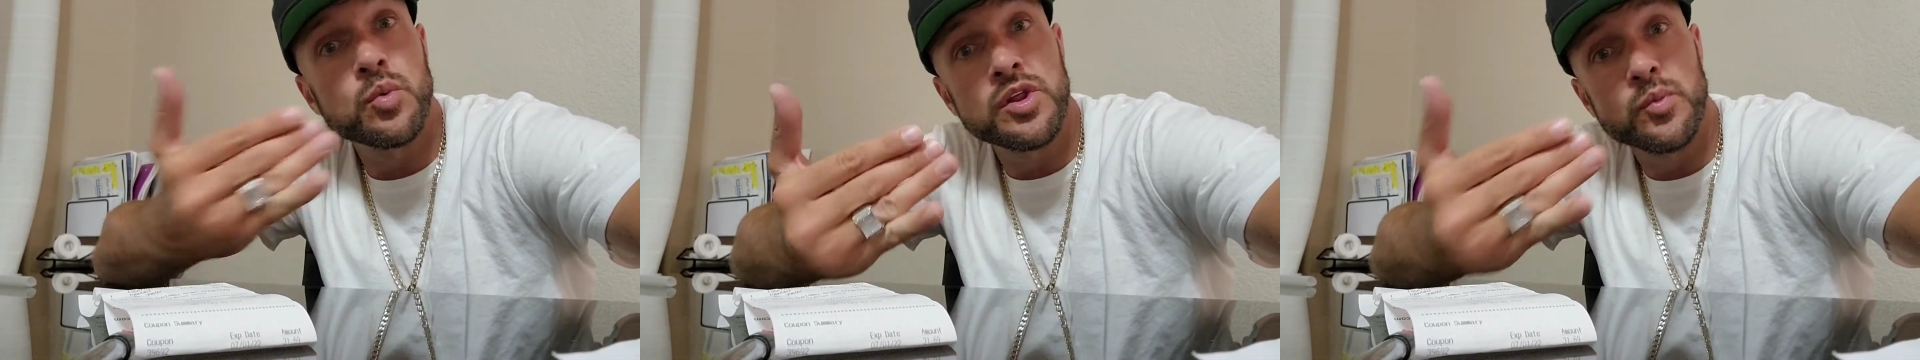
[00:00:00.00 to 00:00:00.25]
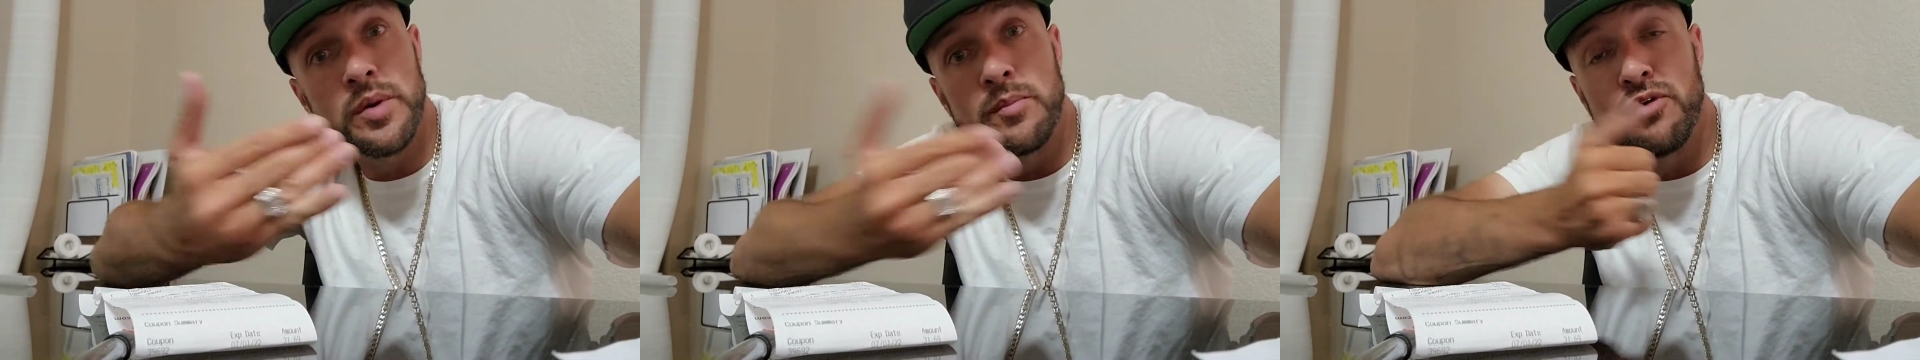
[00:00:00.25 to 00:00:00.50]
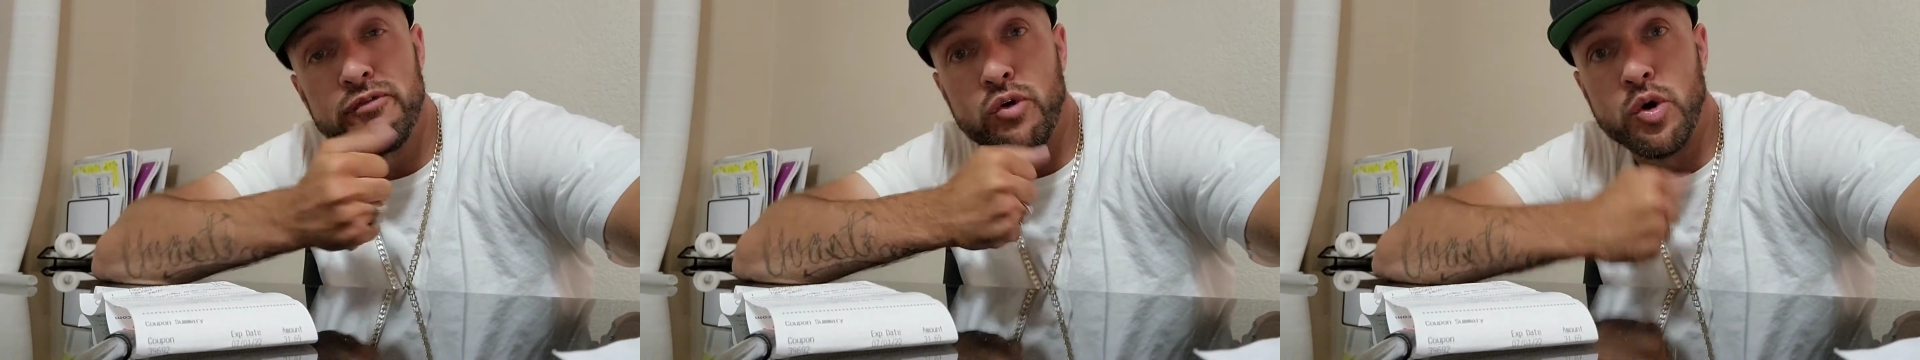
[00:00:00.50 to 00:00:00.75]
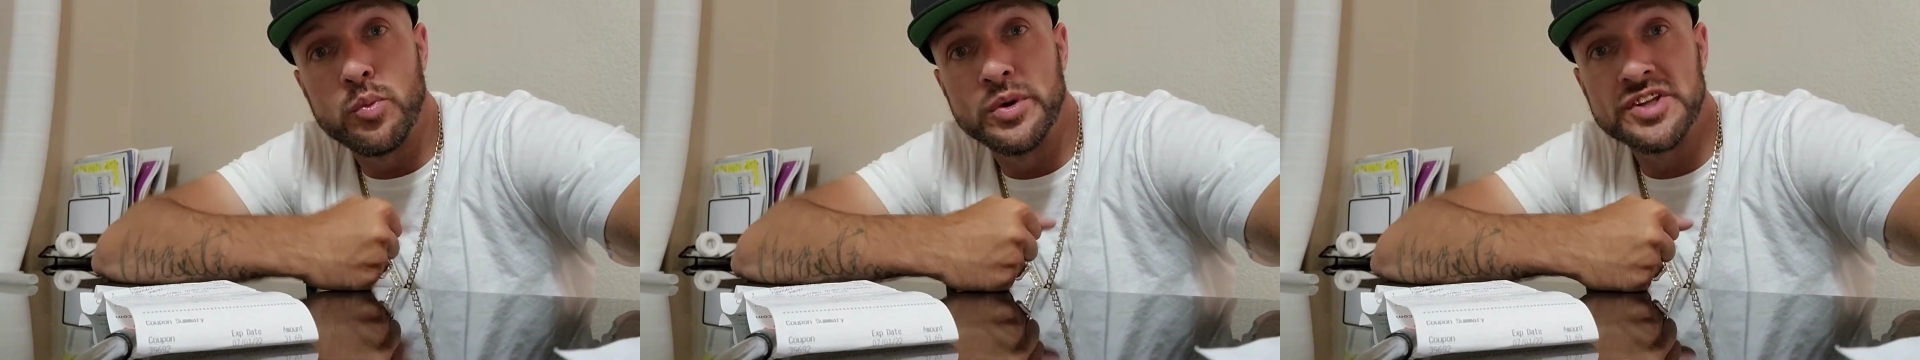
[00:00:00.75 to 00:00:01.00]
whether we move
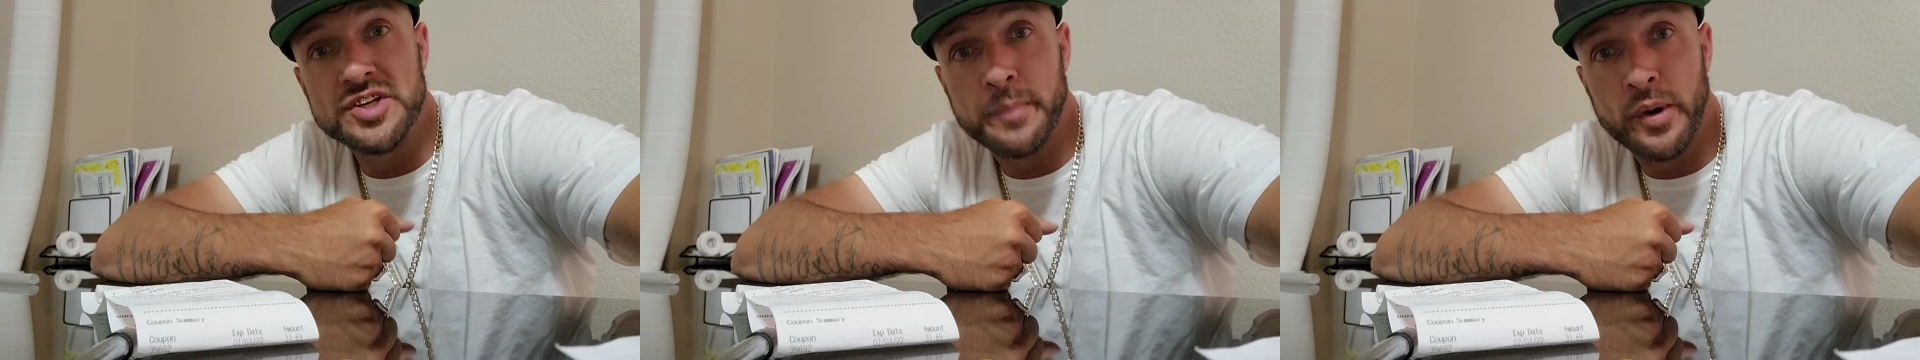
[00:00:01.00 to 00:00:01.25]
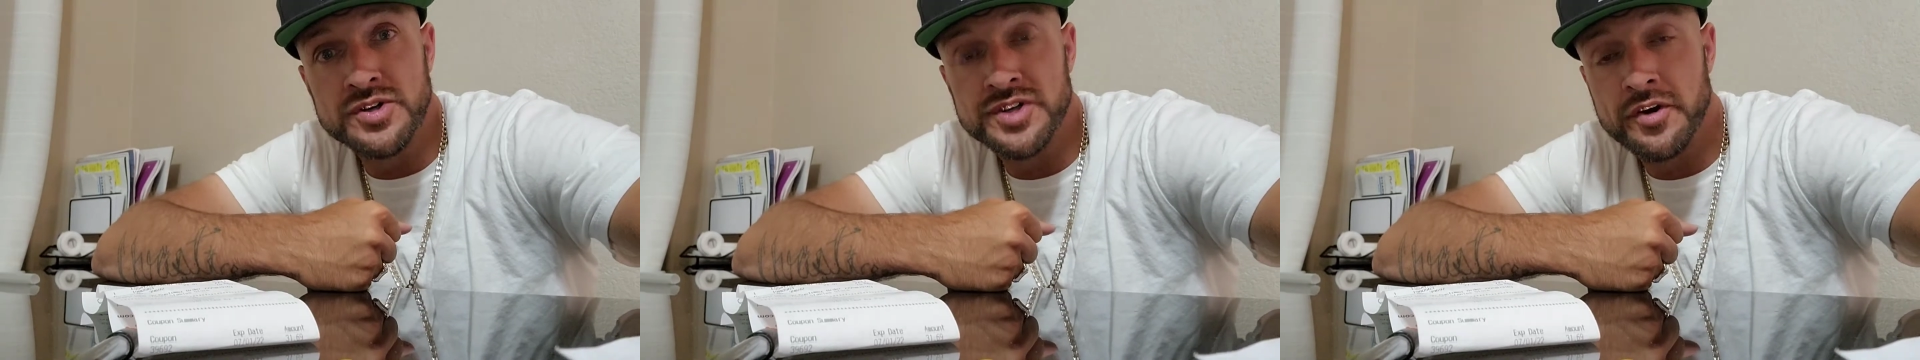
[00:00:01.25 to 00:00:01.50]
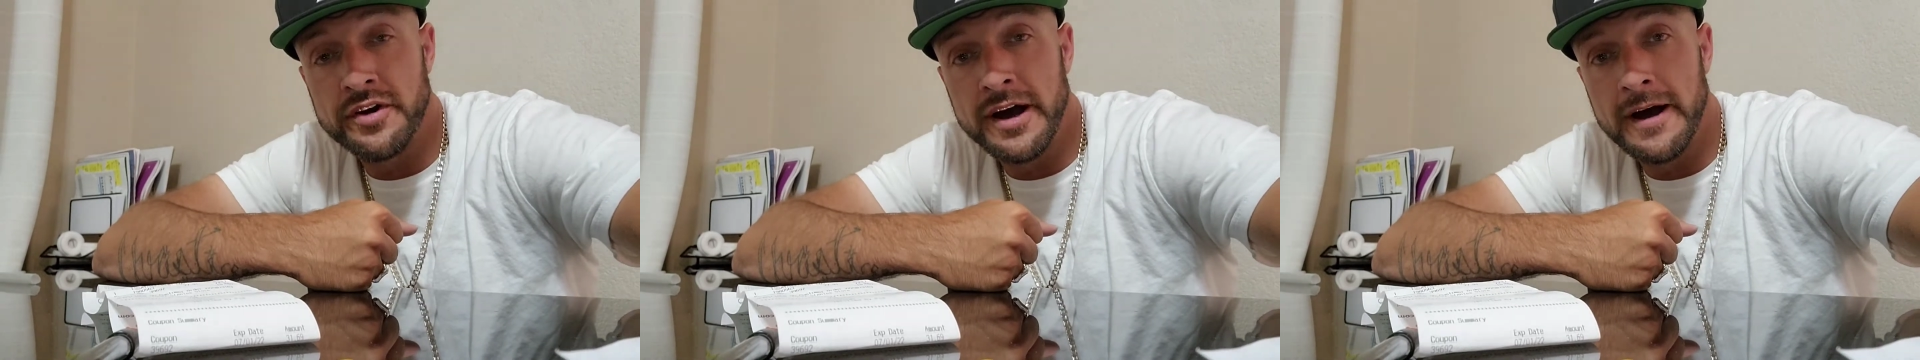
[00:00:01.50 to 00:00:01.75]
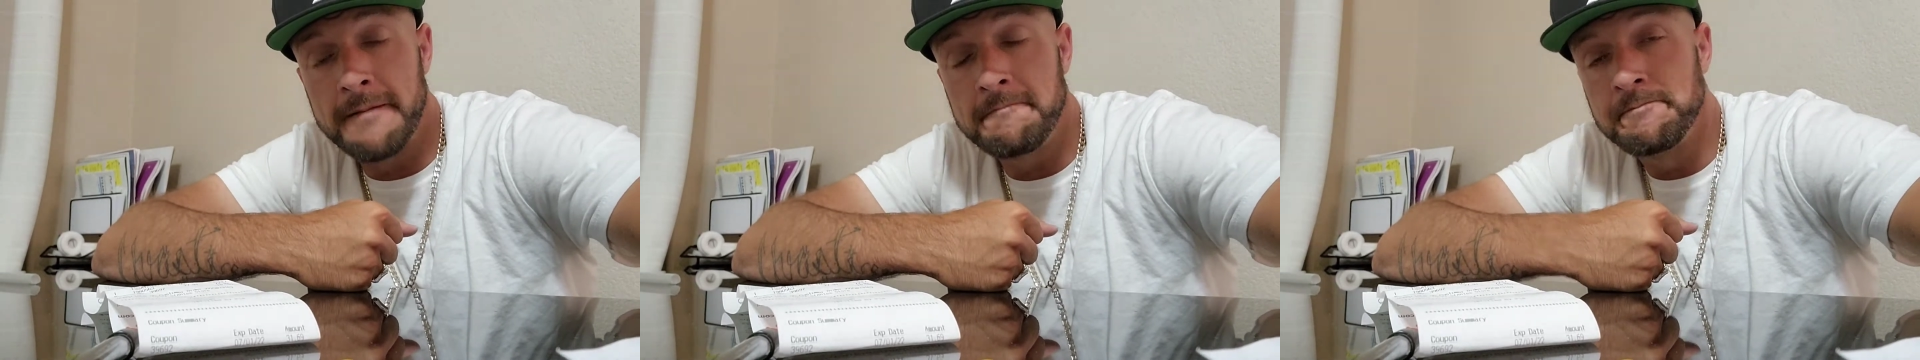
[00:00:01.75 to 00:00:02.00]
forward with this person or
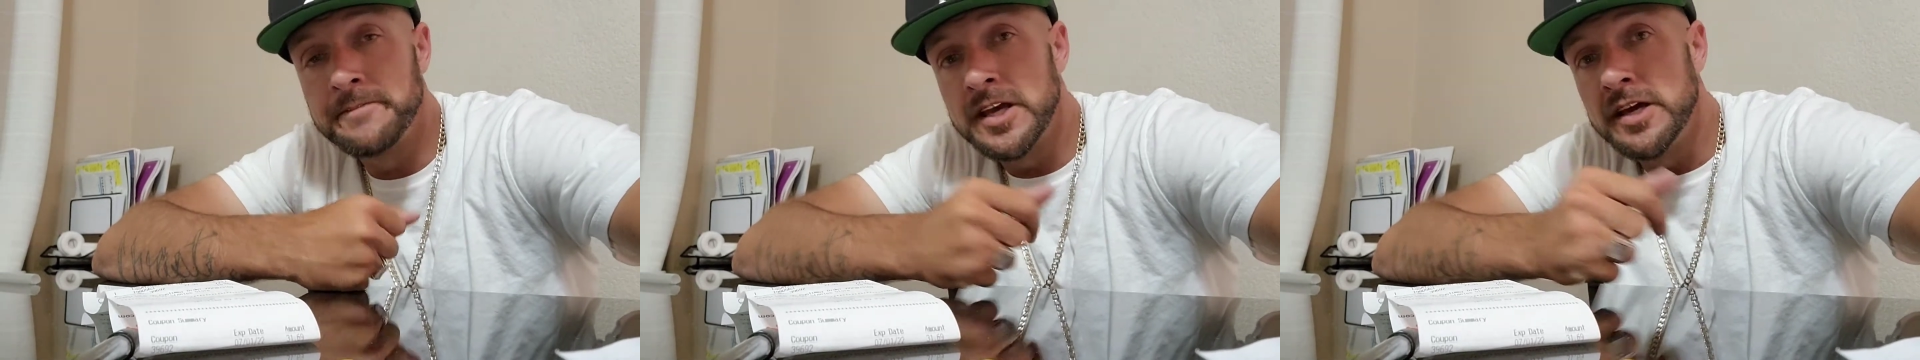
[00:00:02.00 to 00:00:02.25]
not.